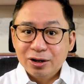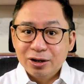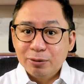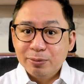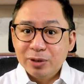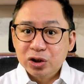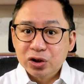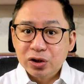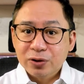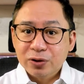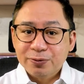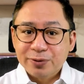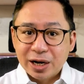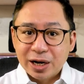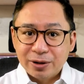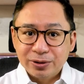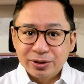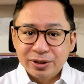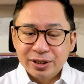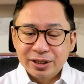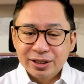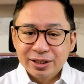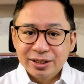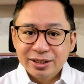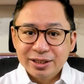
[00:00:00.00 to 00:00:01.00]
The commission
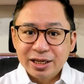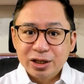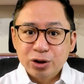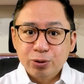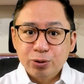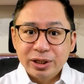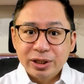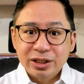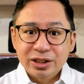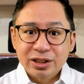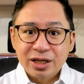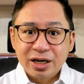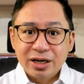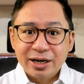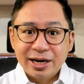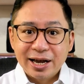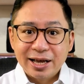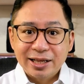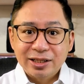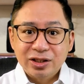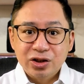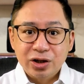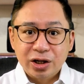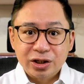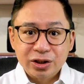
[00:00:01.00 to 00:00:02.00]
found that Twinstar
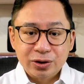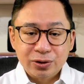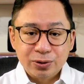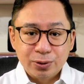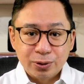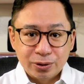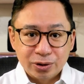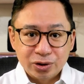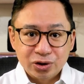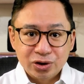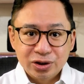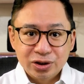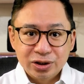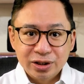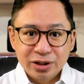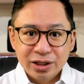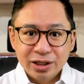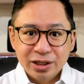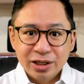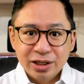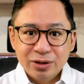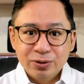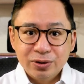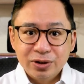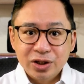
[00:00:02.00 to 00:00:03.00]
had just cause
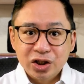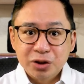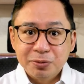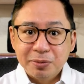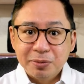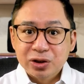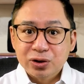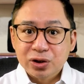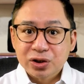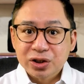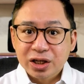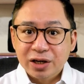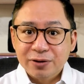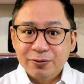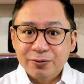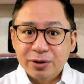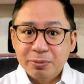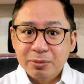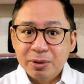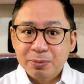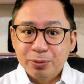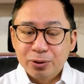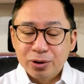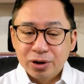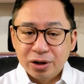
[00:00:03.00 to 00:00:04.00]
to dismiss Jose
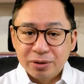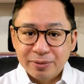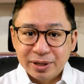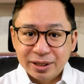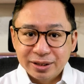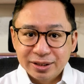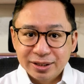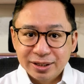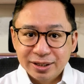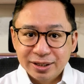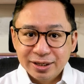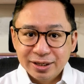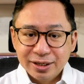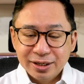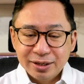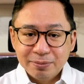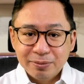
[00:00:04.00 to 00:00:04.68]
from employment